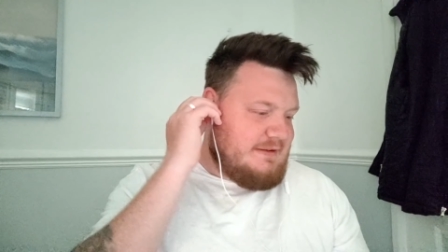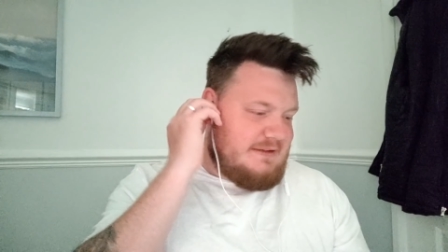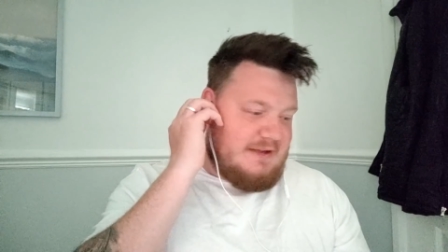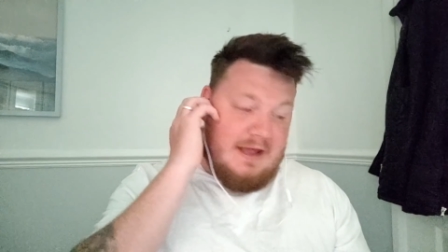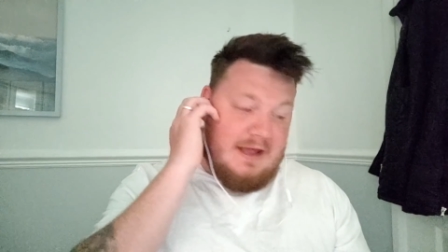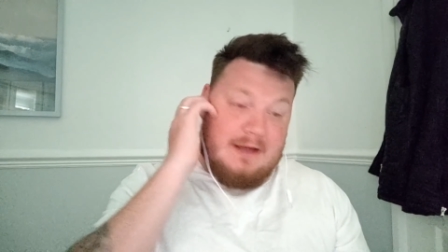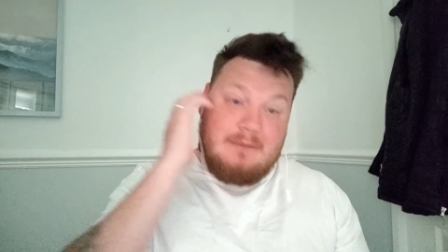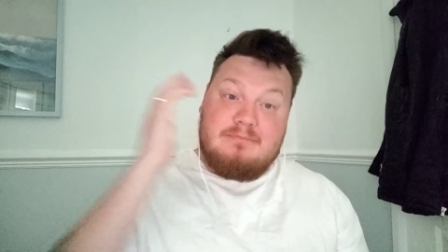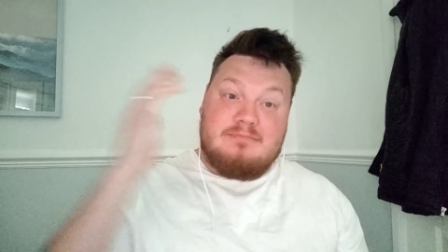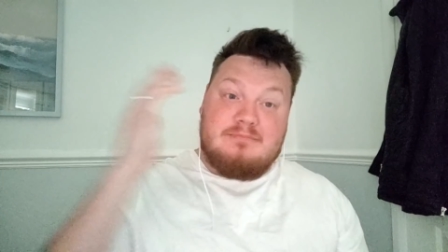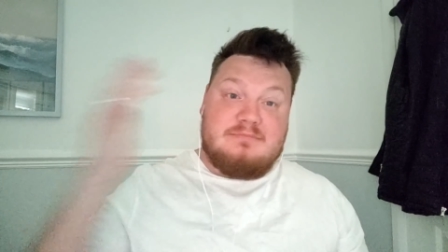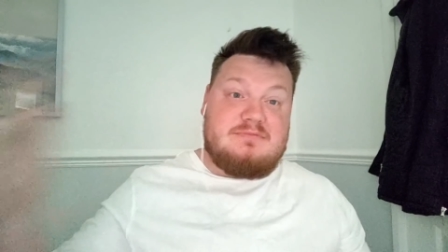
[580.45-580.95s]

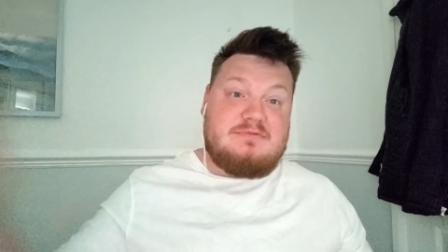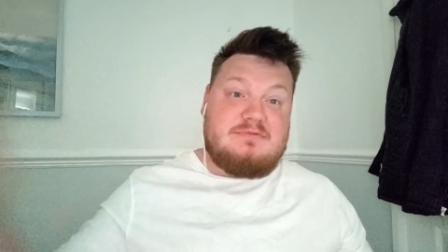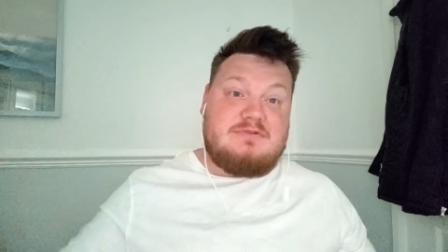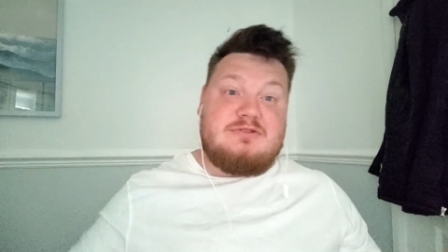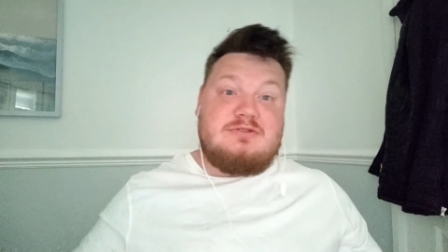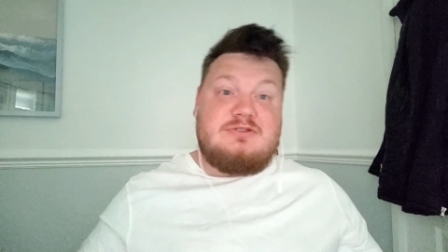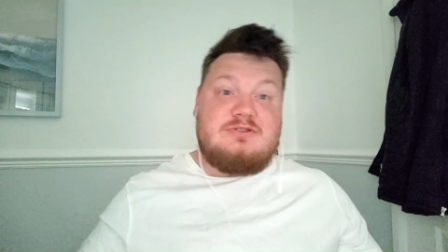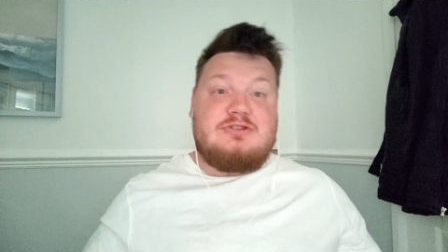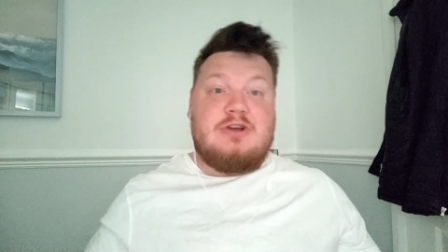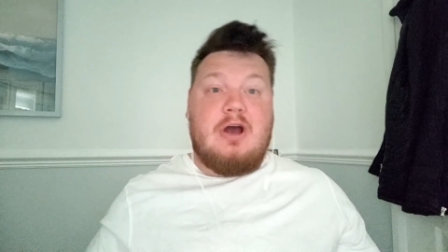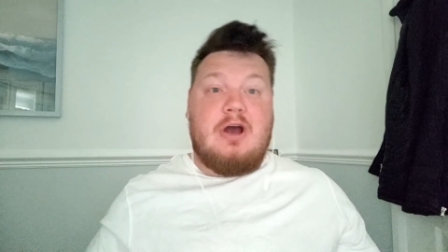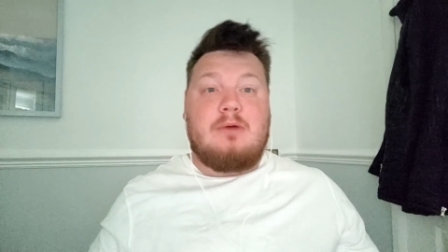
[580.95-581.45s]
yeah,
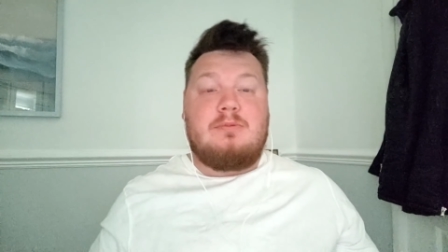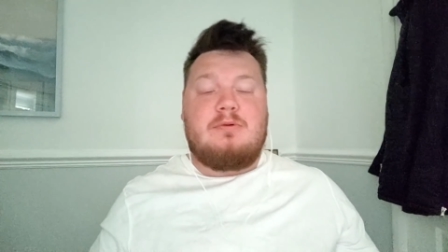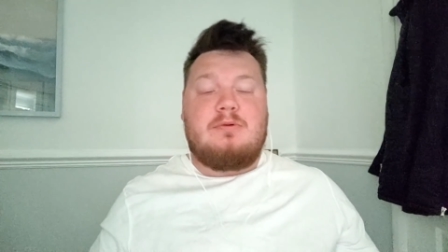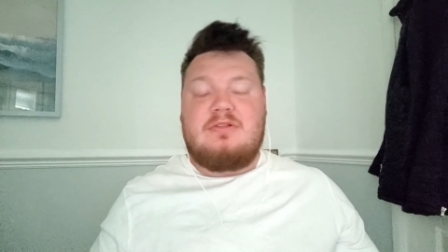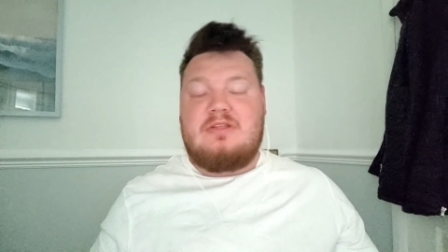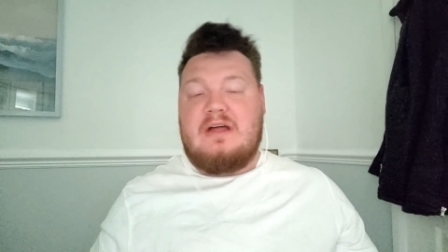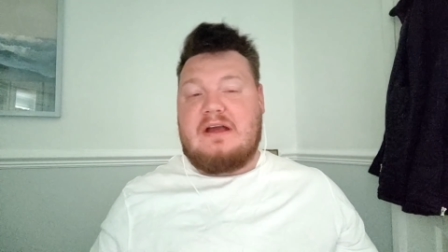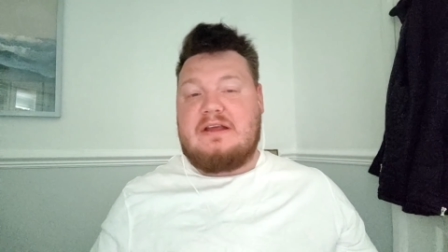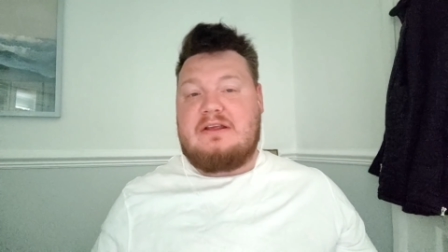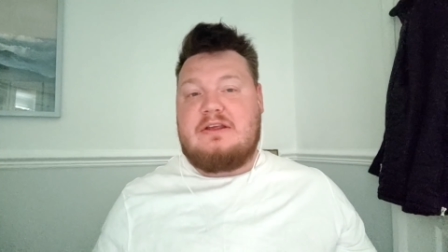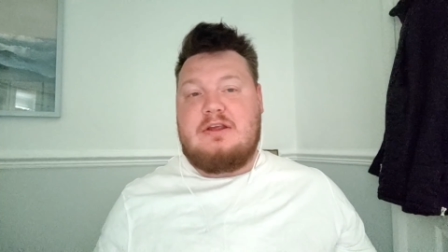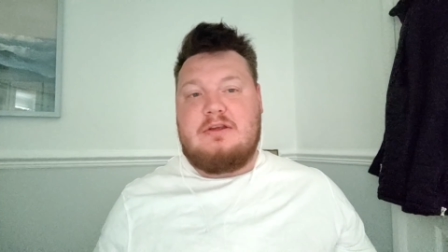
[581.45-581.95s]
Joe,
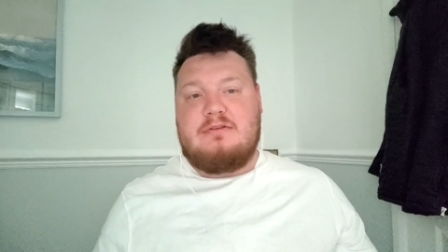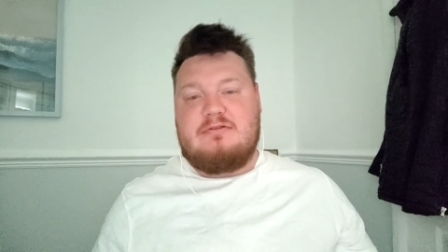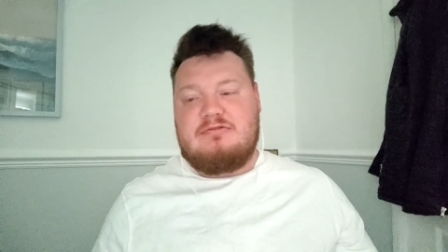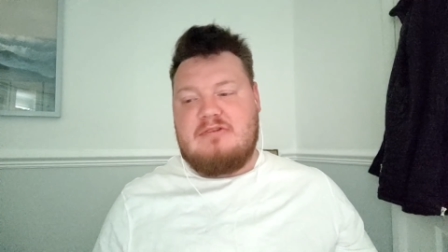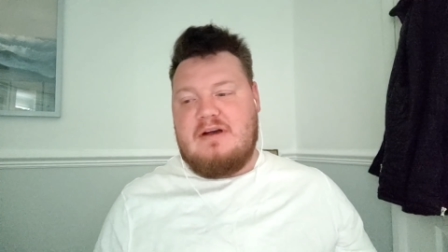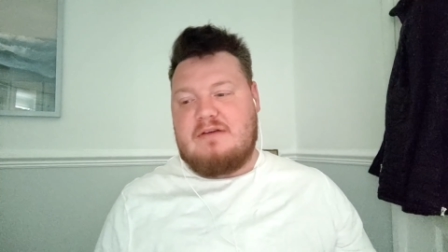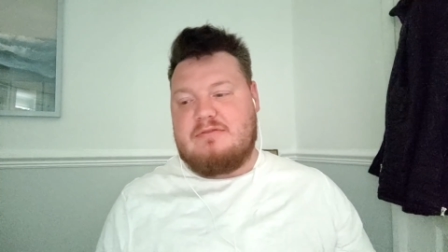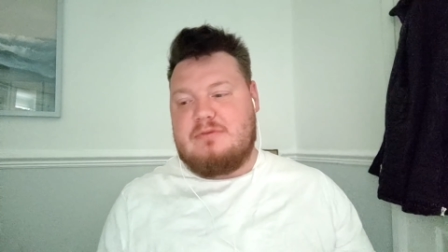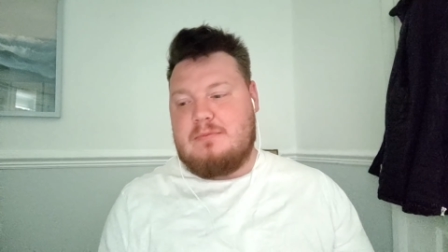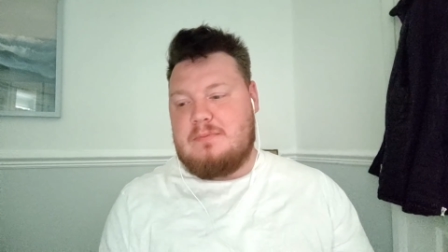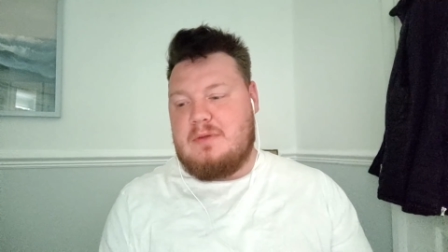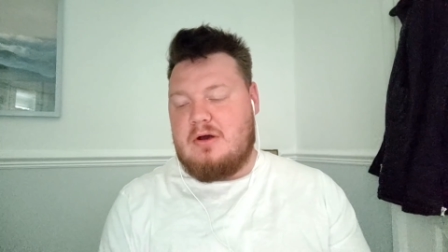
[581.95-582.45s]
thank you for
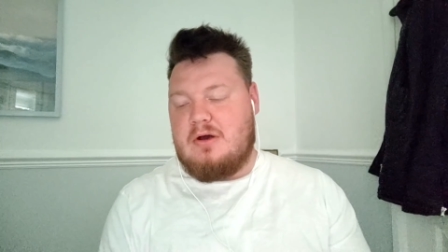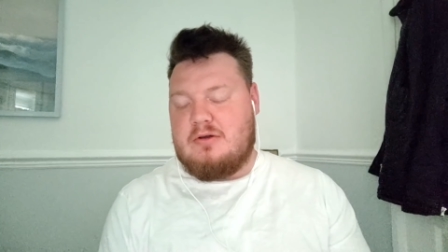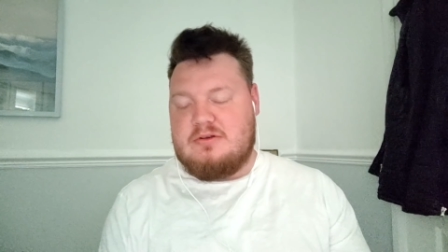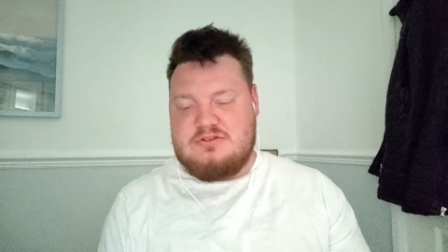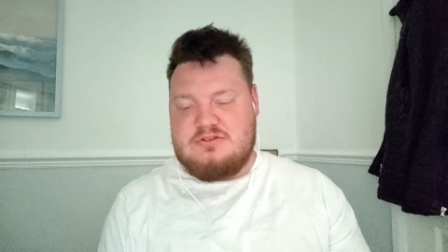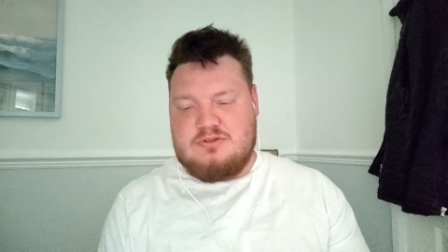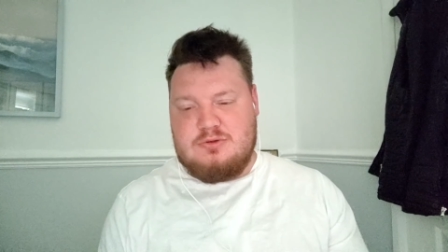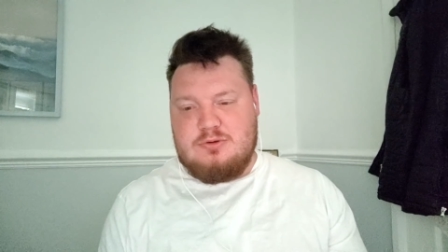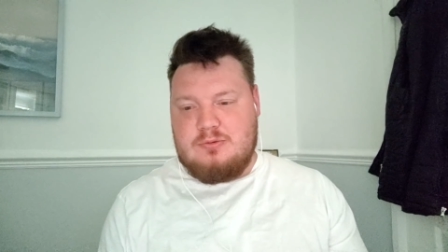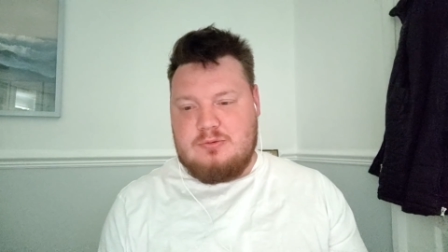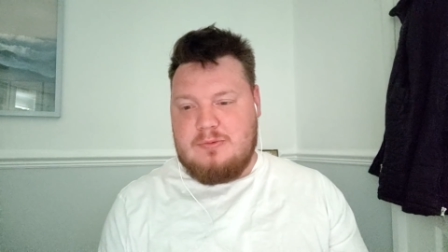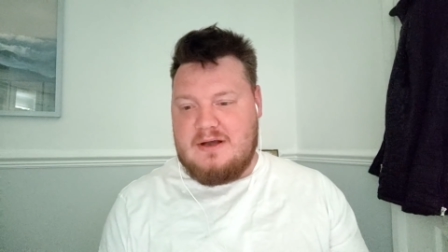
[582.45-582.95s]
having me on
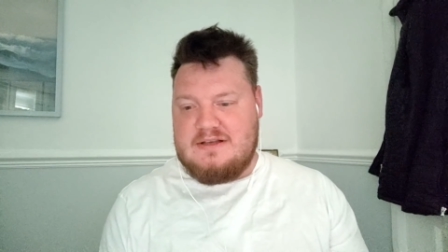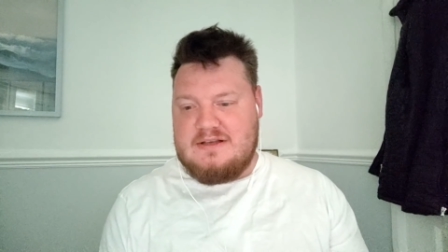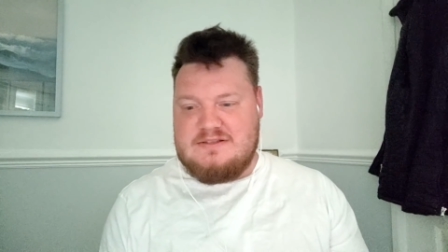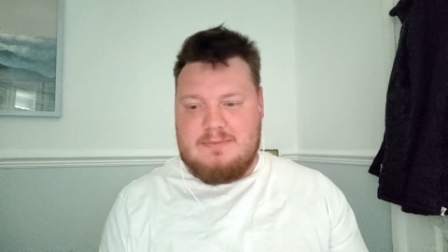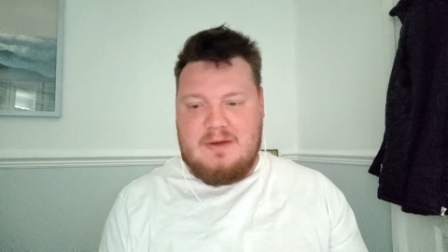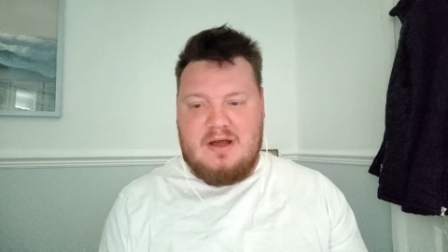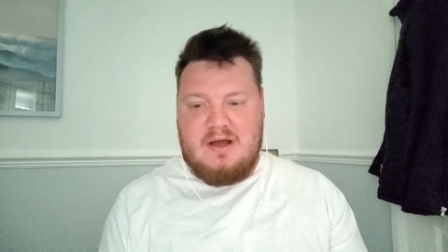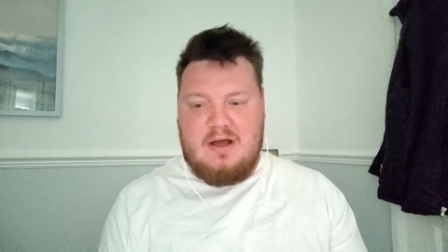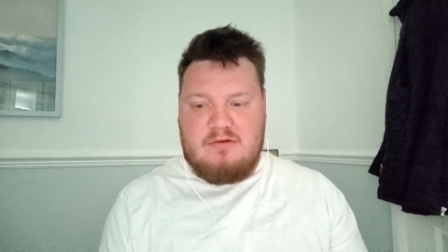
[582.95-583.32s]
as always, mate.